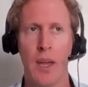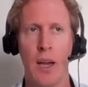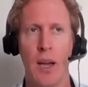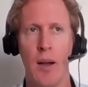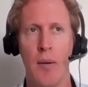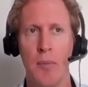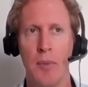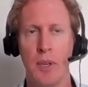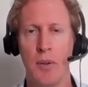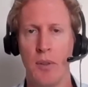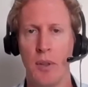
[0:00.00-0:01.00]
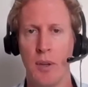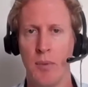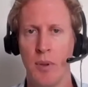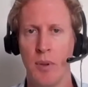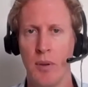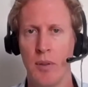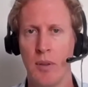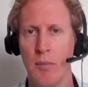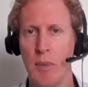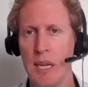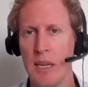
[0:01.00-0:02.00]
The
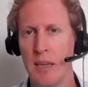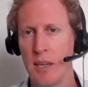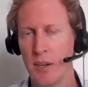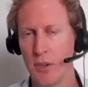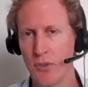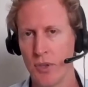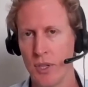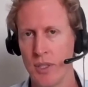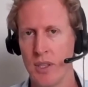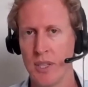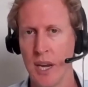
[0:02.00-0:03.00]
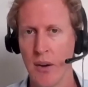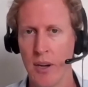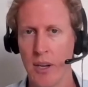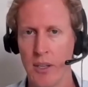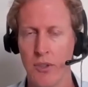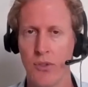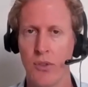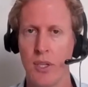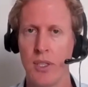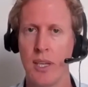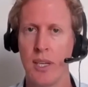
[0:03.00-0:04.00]
meat industries, the dairy
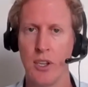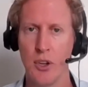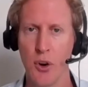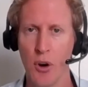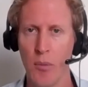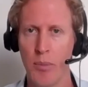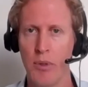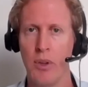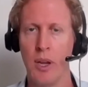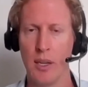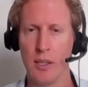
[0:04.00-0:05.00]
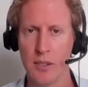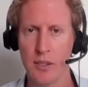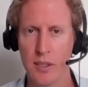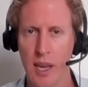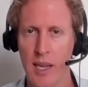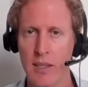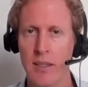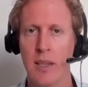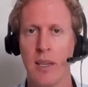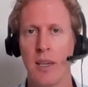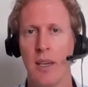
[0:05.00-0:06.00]
industries in Europe, the United
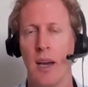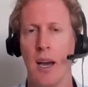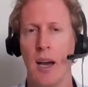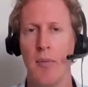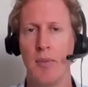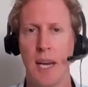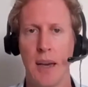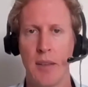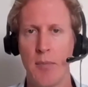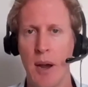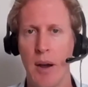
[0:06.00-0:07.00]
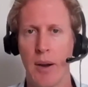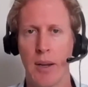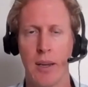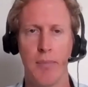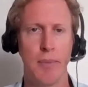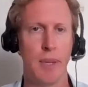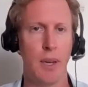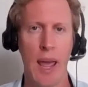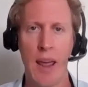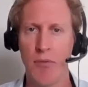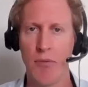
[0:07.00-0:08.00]
States, South America,
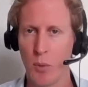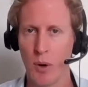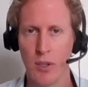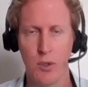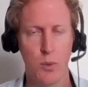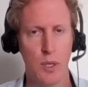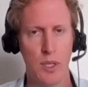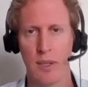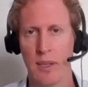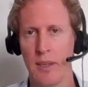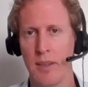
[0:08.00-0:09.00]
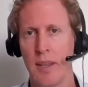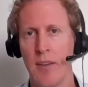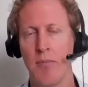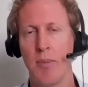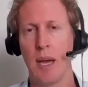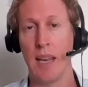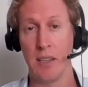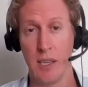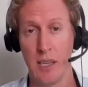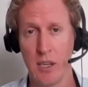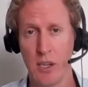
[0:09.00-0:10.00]
everywhere, Switzerland, and
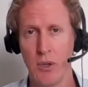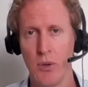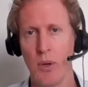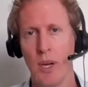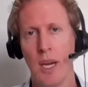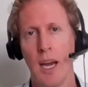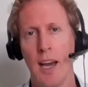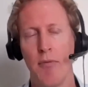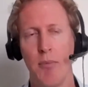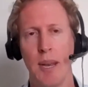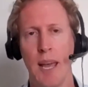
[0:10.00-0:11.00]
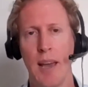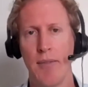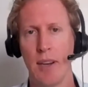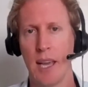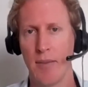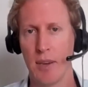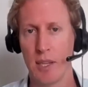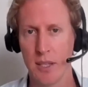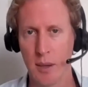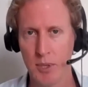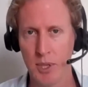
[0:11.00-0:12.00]
the EU have been heavily
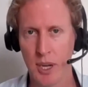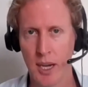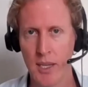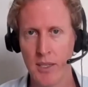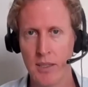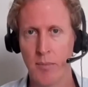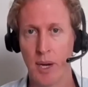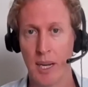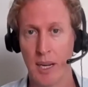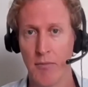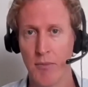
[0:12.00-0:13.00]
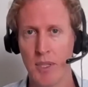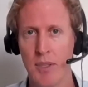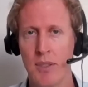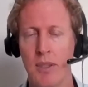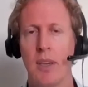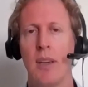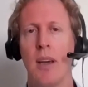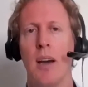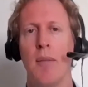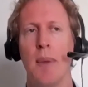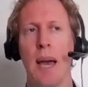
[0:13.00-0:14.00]
subsidized by governments.
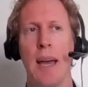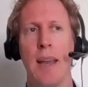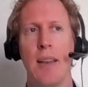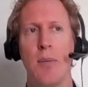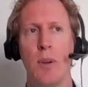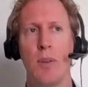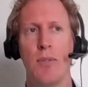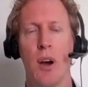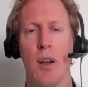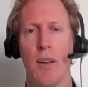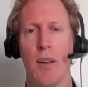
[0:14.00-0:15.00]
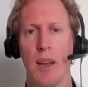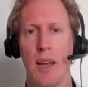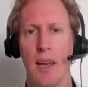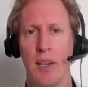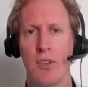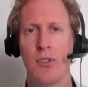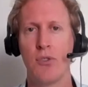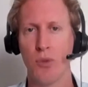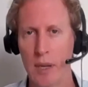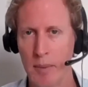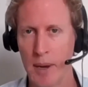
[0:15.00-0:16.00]
And we've got
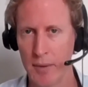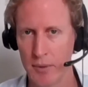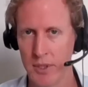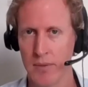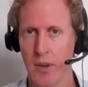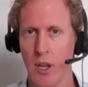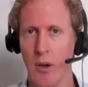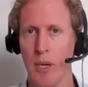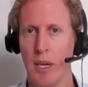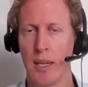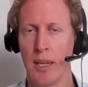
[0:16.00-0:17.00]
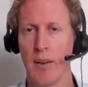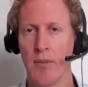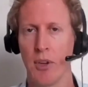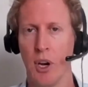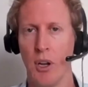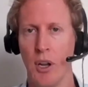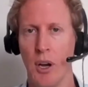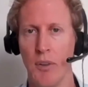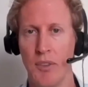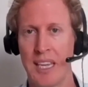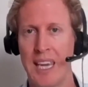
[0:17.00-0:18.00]
extreme levels of lobbying that have gone
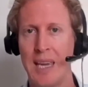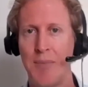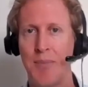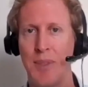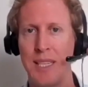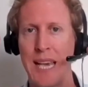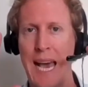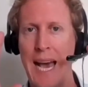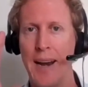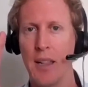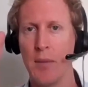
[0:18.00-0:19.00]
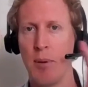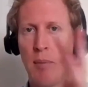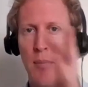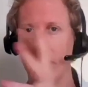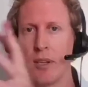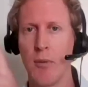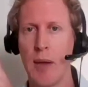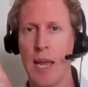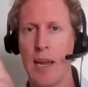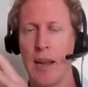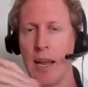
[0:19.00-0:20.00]
on to keep this out of the public
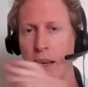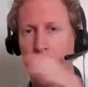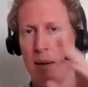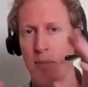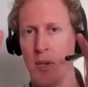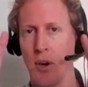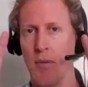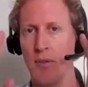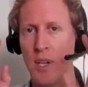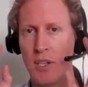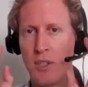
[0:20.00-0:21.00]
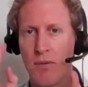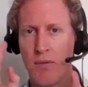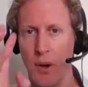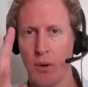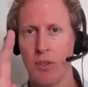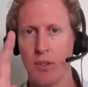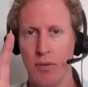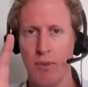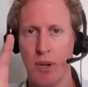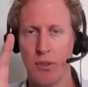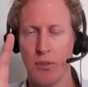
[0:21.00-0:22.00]
domain and keep the conversation focused on
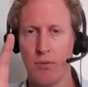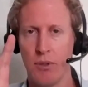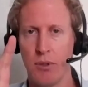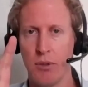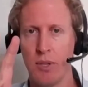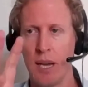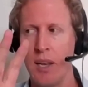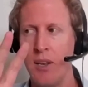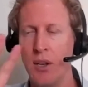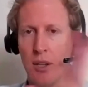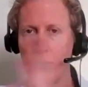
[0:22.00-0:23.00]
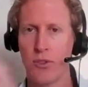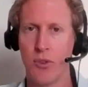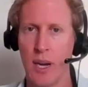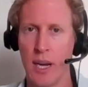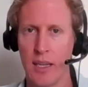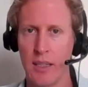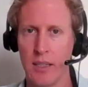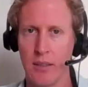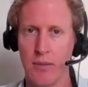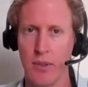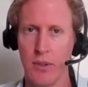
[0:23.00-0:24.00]
fossil fuels and not straying into
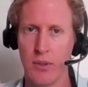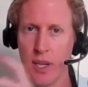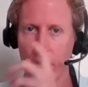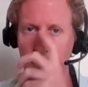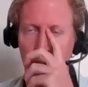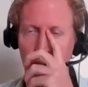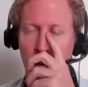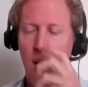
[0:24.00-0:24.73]
the food sector.